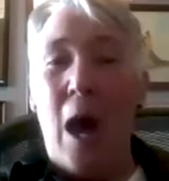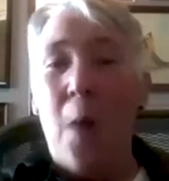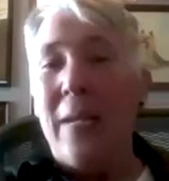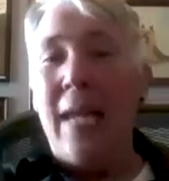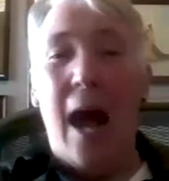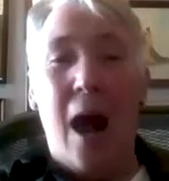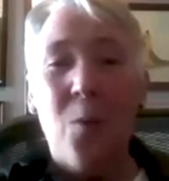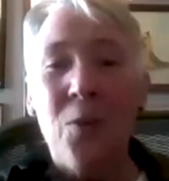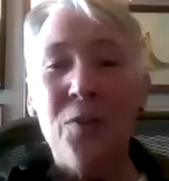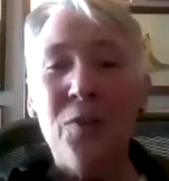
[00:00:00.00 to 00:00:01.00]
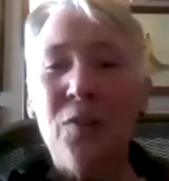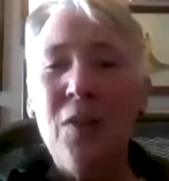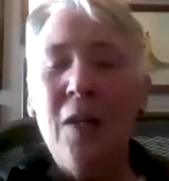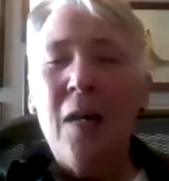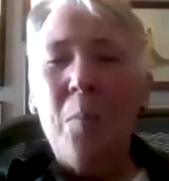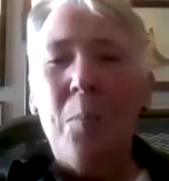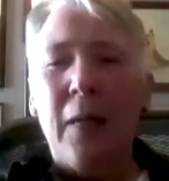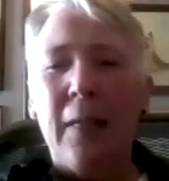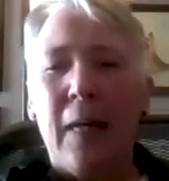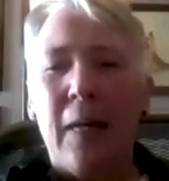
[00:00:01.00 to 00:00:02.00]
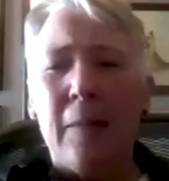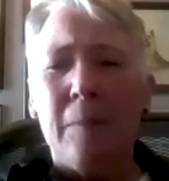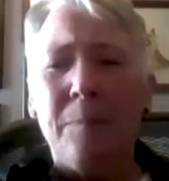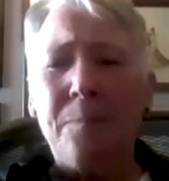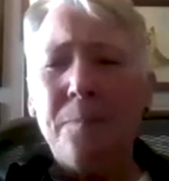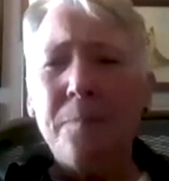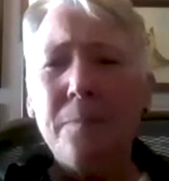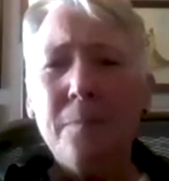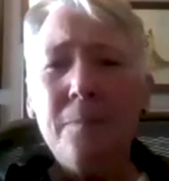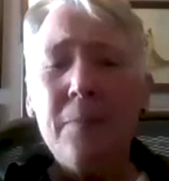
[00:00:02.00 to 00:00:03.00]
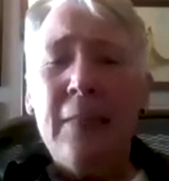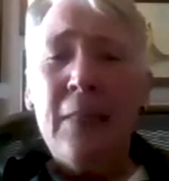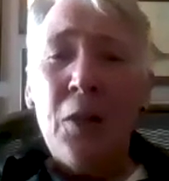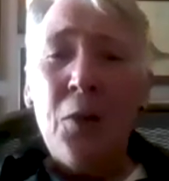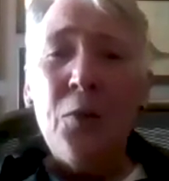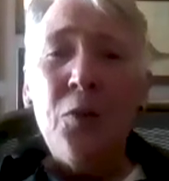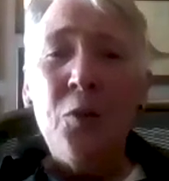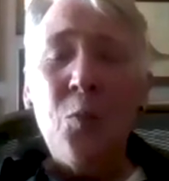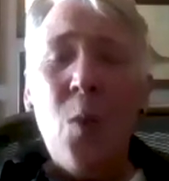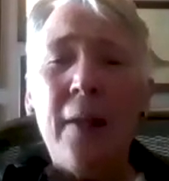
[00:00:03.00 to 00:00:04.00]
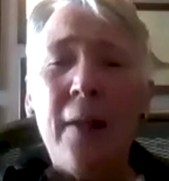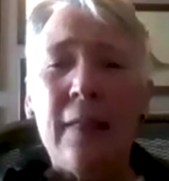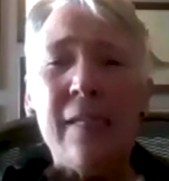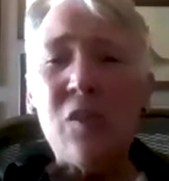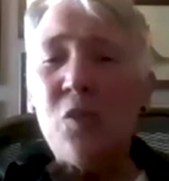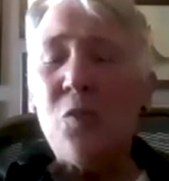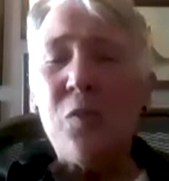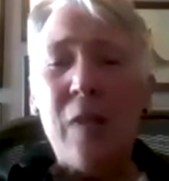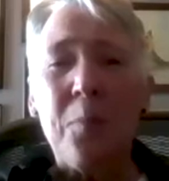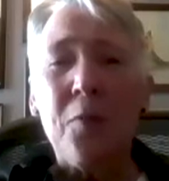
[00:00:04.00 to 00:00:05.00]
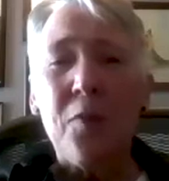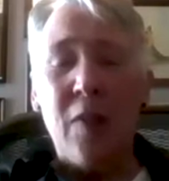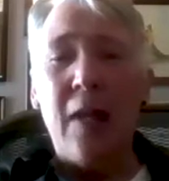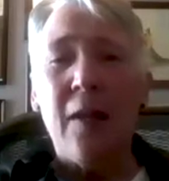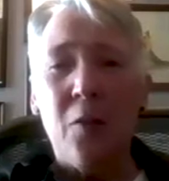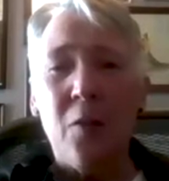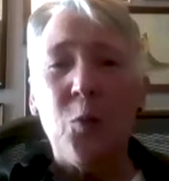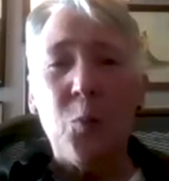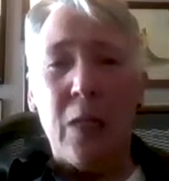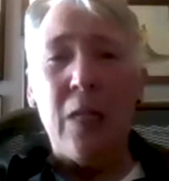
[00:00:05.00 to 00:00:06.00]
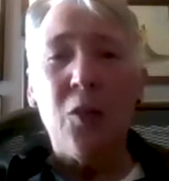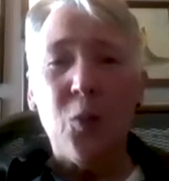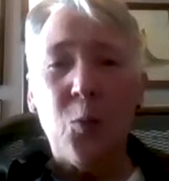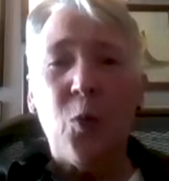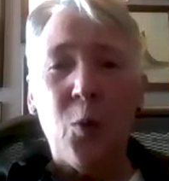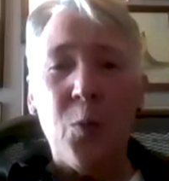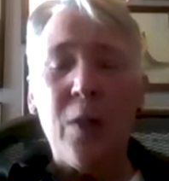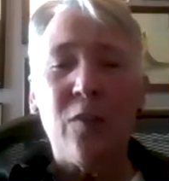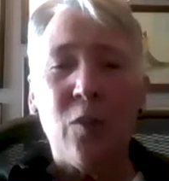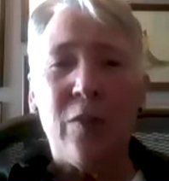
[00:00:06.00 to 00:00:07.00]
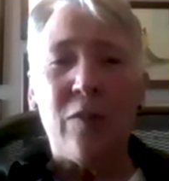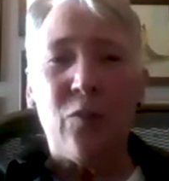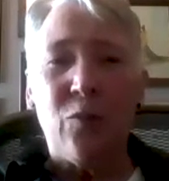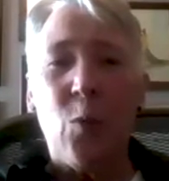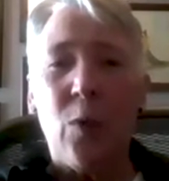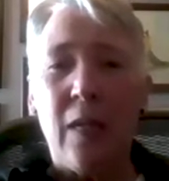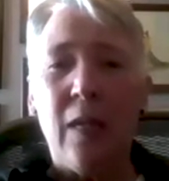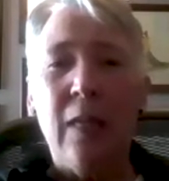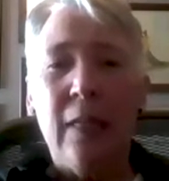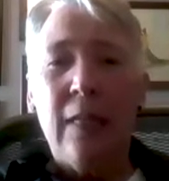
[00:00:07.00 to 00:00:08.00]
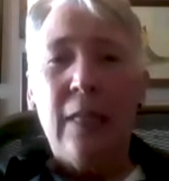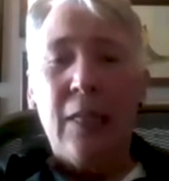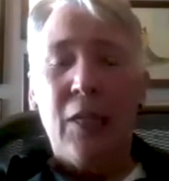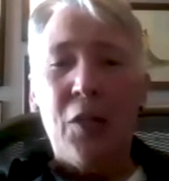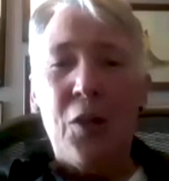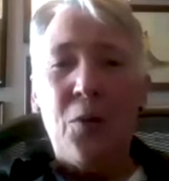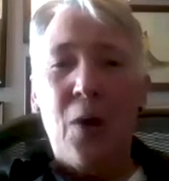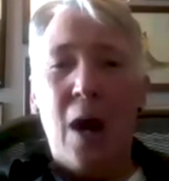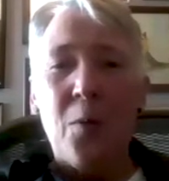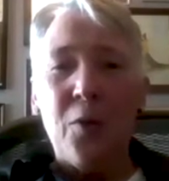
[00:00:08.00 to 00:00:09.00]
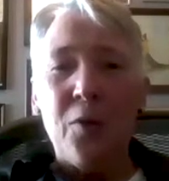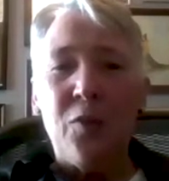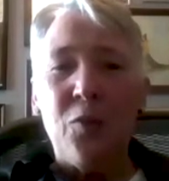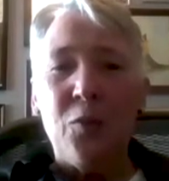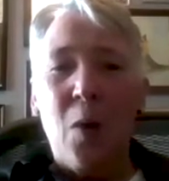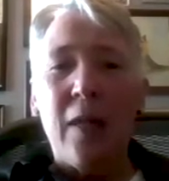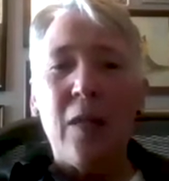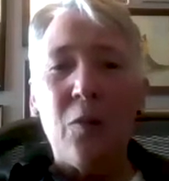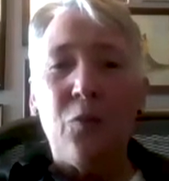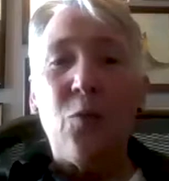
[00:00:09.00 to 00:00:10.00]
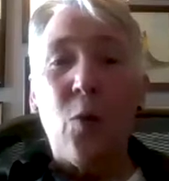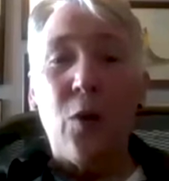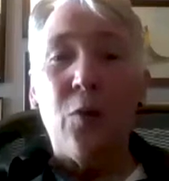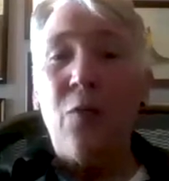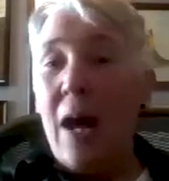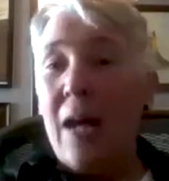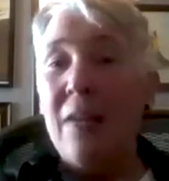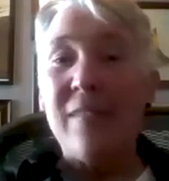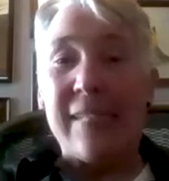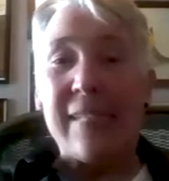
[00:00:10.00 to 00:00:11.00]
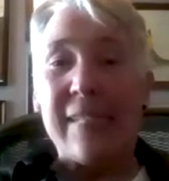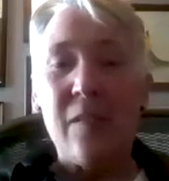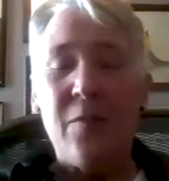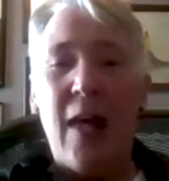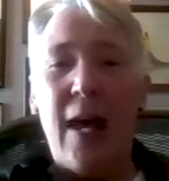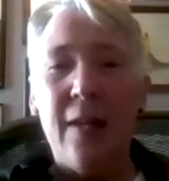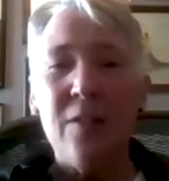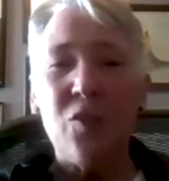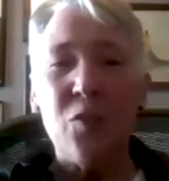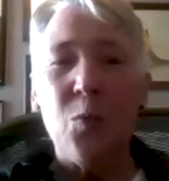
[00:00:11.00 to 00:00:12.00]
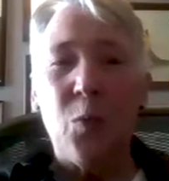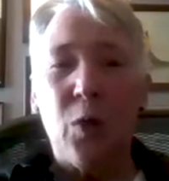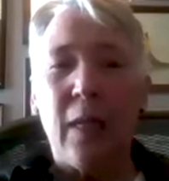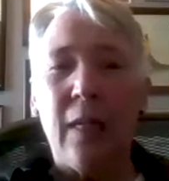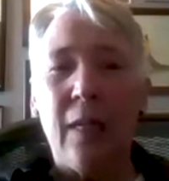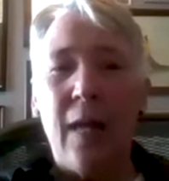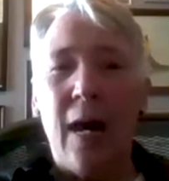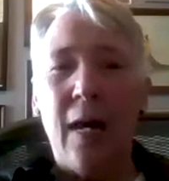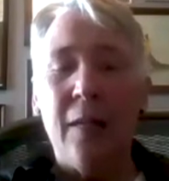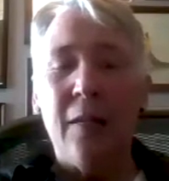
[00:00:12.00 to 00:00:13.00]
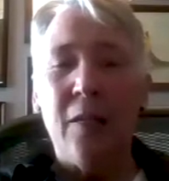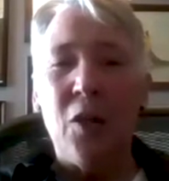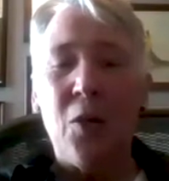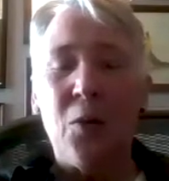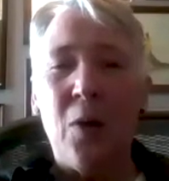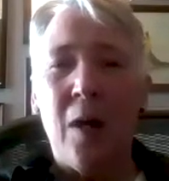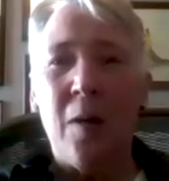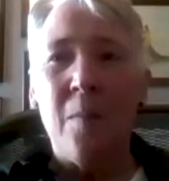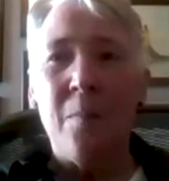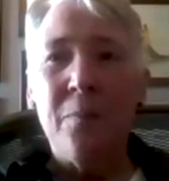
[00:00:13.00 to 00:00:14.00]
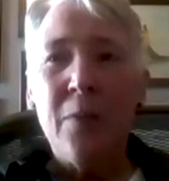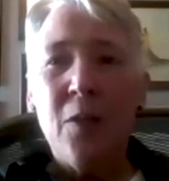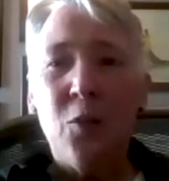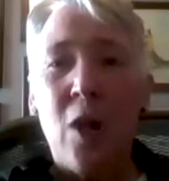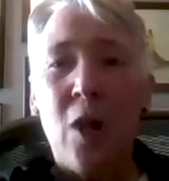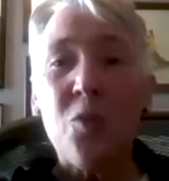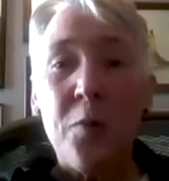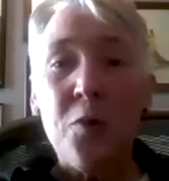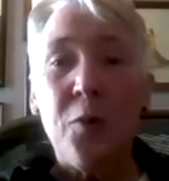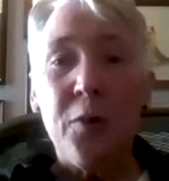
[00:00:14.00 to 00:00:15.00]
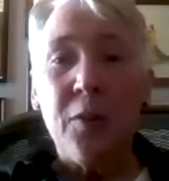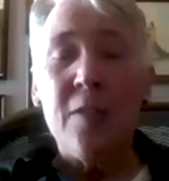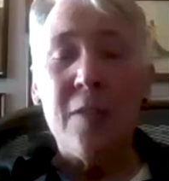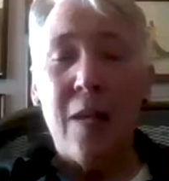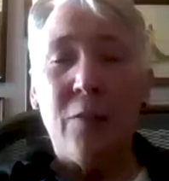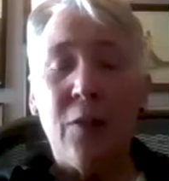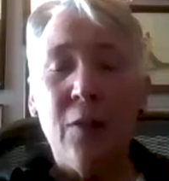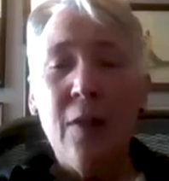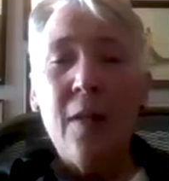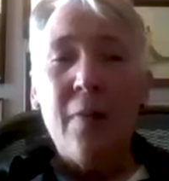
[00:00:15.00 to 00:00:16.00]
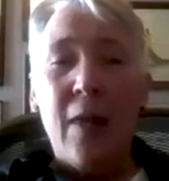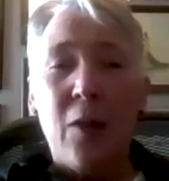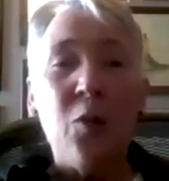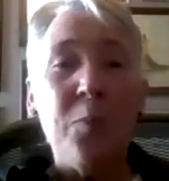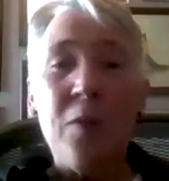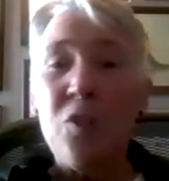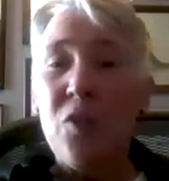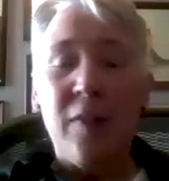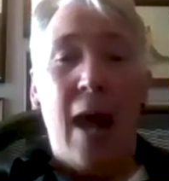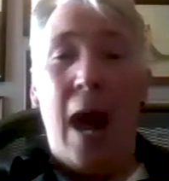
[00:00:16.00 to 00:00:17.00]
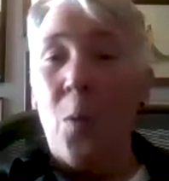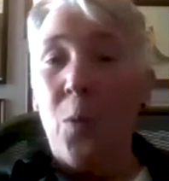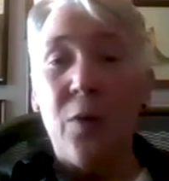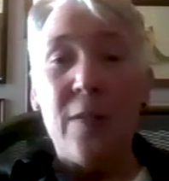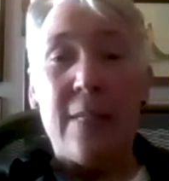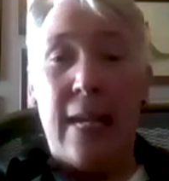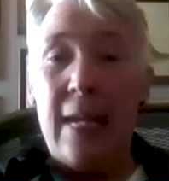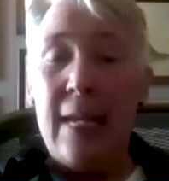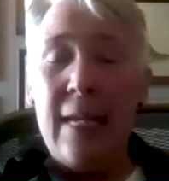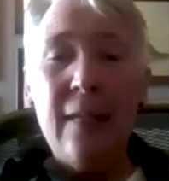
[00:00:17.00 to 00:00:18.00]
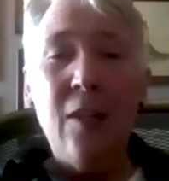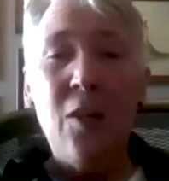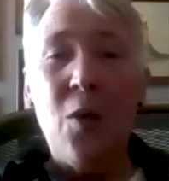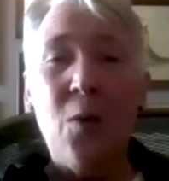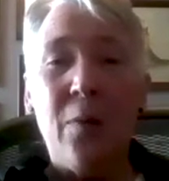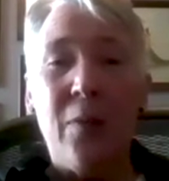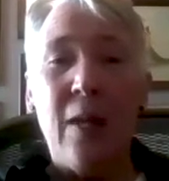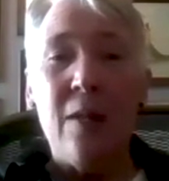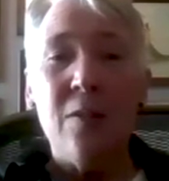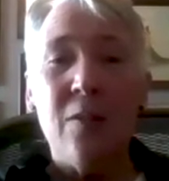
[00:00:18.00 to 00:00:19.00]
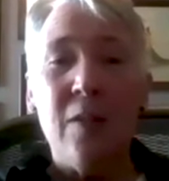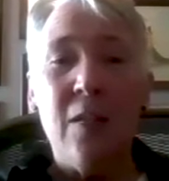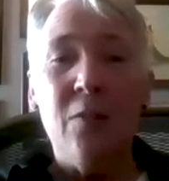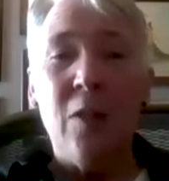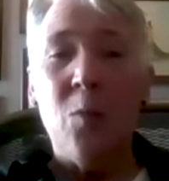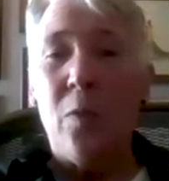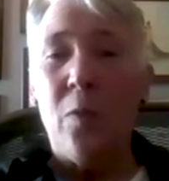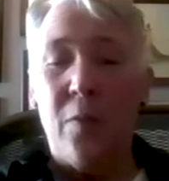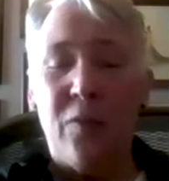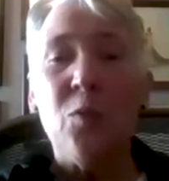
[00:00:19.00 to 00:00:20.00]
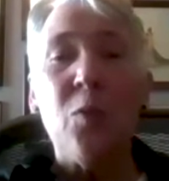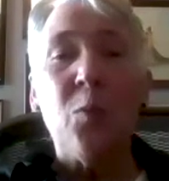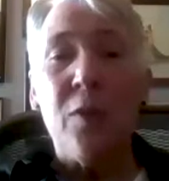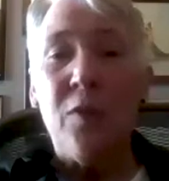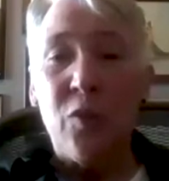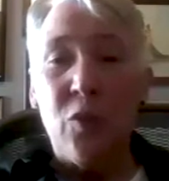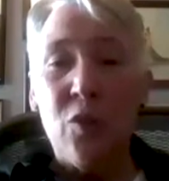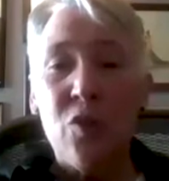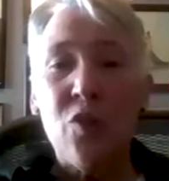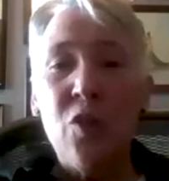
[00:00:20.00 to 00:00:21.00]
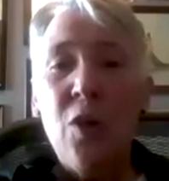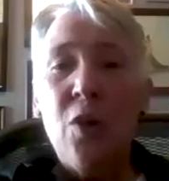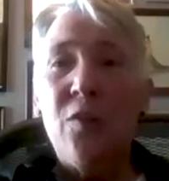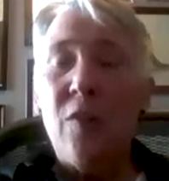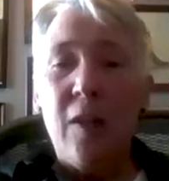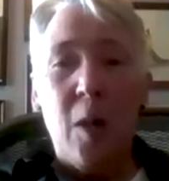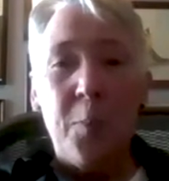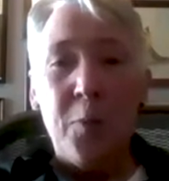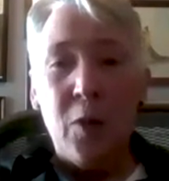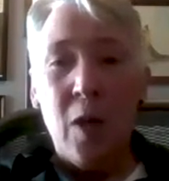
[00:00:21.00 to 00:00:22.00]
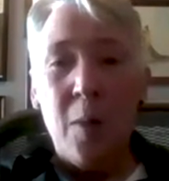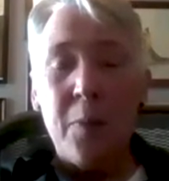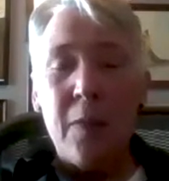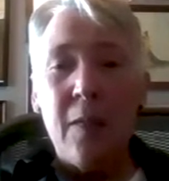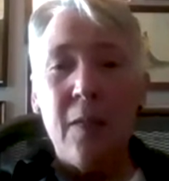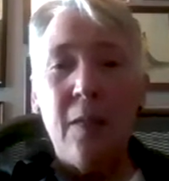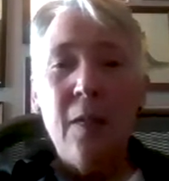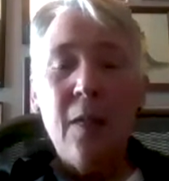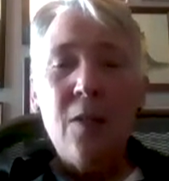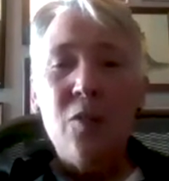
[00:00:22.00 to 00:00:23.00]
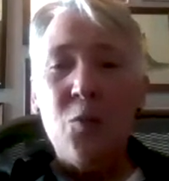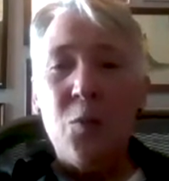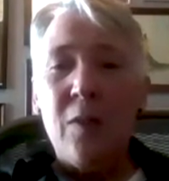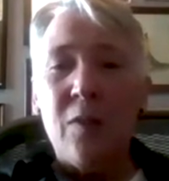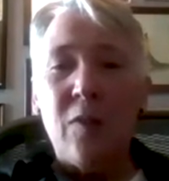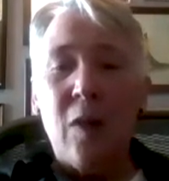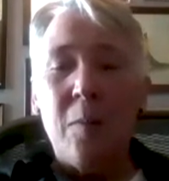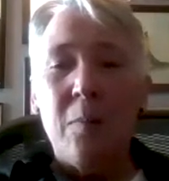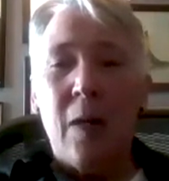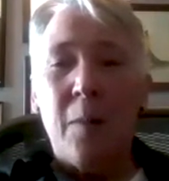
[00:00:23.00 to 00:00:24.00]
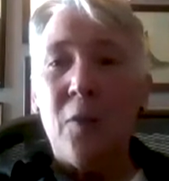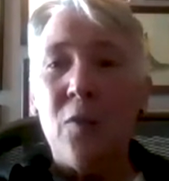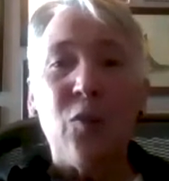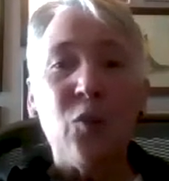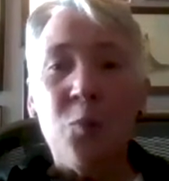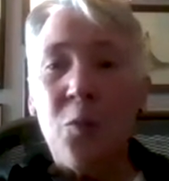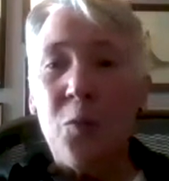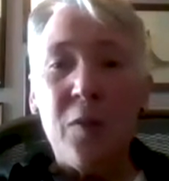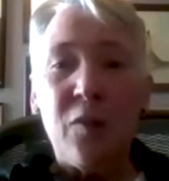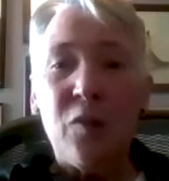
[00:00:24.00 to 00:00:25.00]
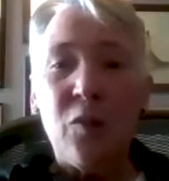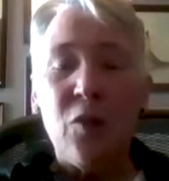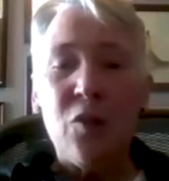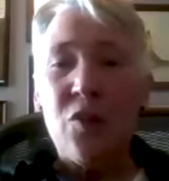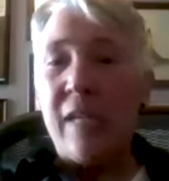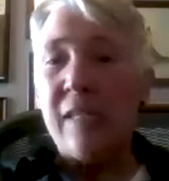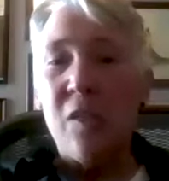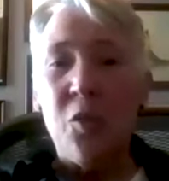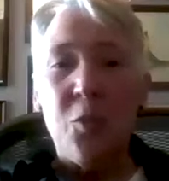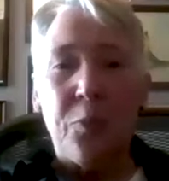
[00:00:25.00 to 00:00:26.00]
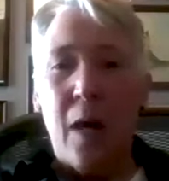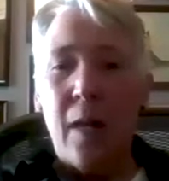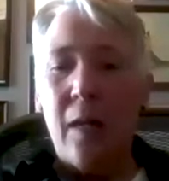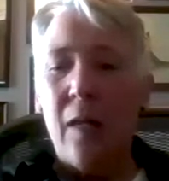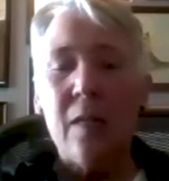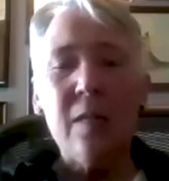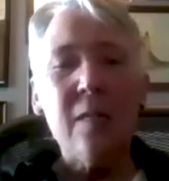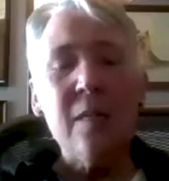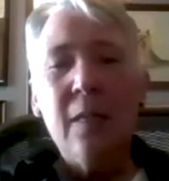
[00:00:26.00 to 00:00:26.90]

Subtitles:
with how many hours, but, you know, you'd want to at least do 10% of your week, your work week. So that's 40, you know, hours. You want to give 4 or 5, 6 of that to working on, you know, your entrepreneurial endeavor. That could be just an hour a day, you know, at the end of the evening, whether that's doing research, setting up your company, doing some consumer research, testing your product,